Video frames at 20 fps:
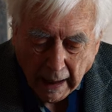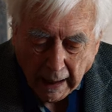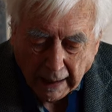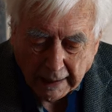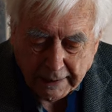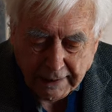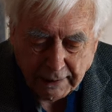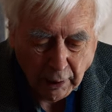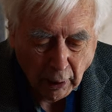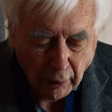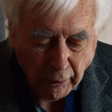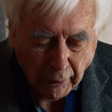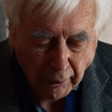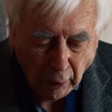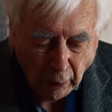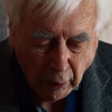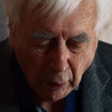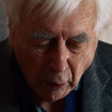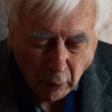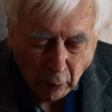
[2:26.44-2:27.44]
"Has not the
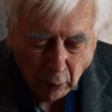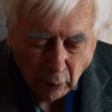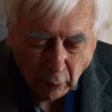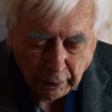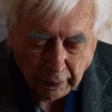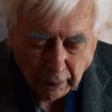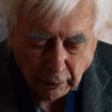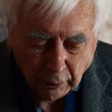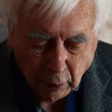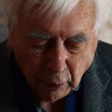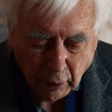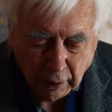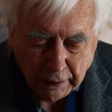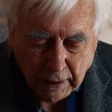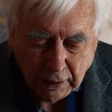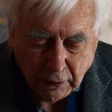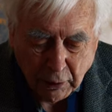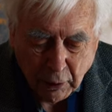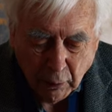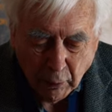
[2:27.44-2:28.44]
Lord
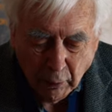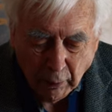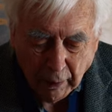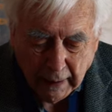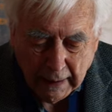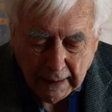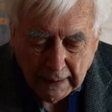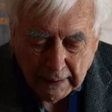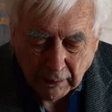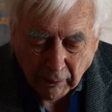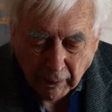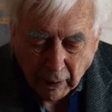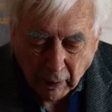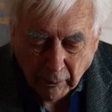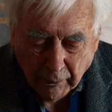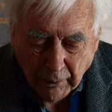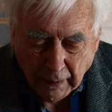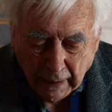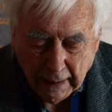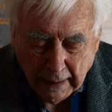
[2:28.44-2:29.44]
anointed you leader
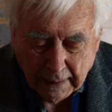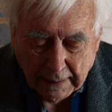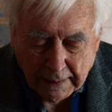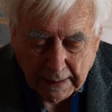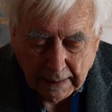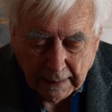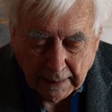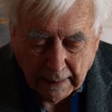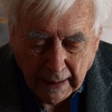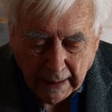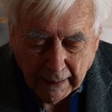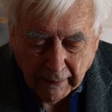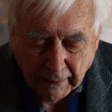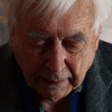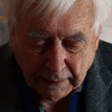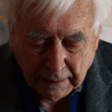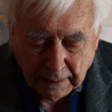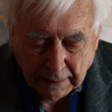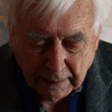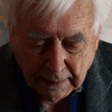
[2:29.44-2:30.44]
over his
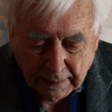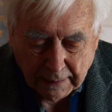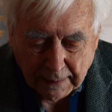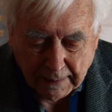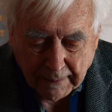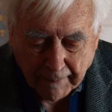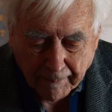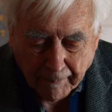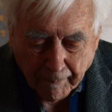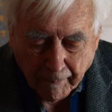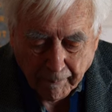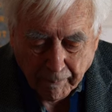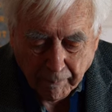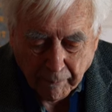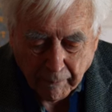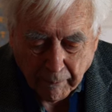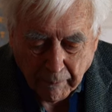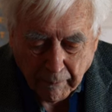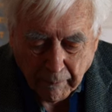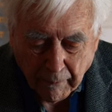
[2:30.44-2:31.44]
inheritance?
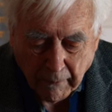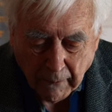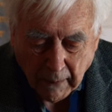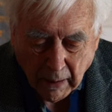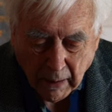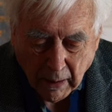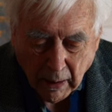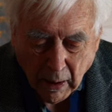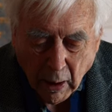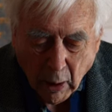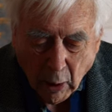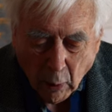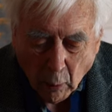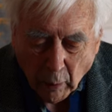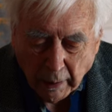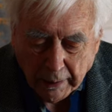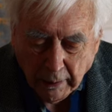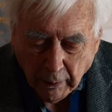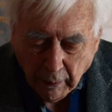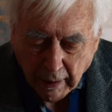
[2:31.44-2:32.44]

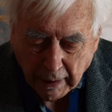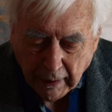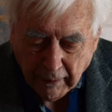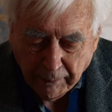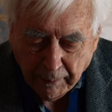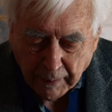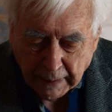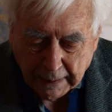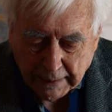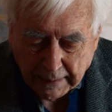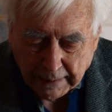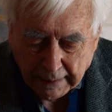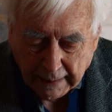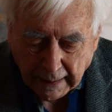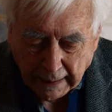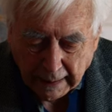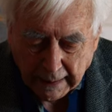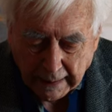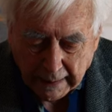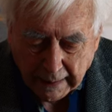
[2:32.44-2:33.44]
When you leave me
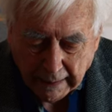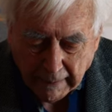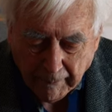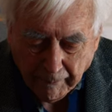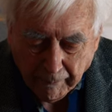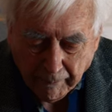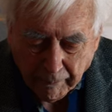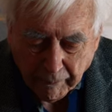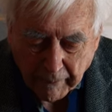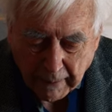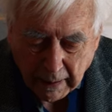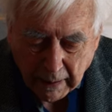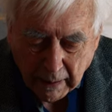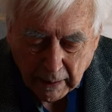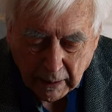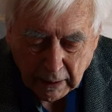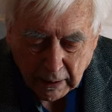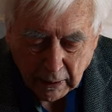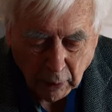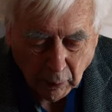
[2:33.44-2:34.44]
today,
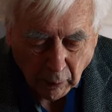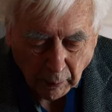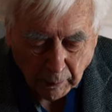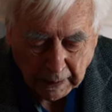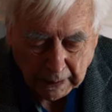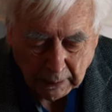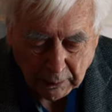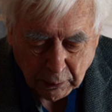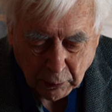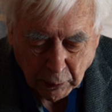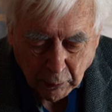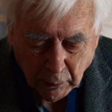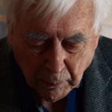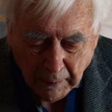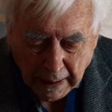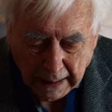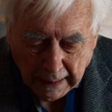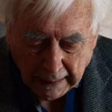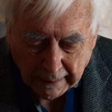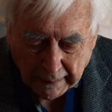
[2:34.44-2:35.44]
you'll meet two
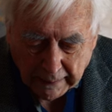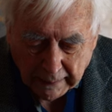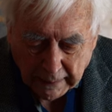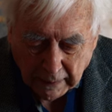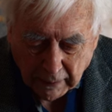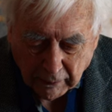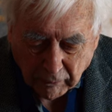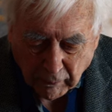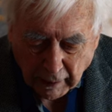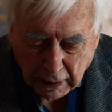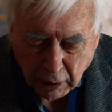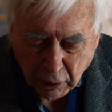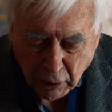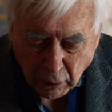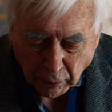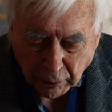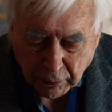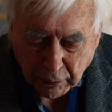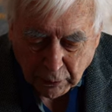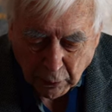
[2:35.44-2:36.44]
men near
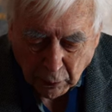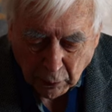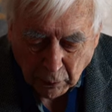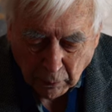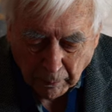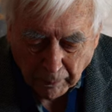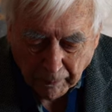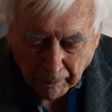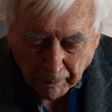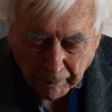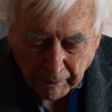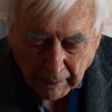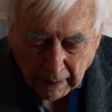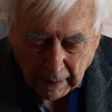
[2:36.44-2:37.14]
Rachel's tomb